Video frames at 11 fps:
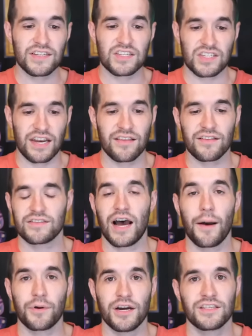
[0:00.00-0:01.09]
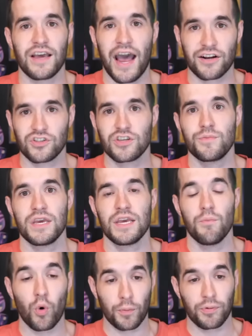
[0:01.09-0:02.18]
extending the top cut to actually be
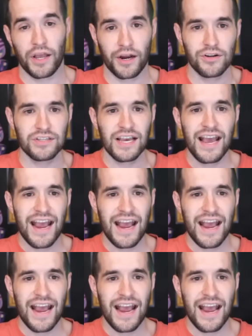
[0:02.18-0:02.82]
more players.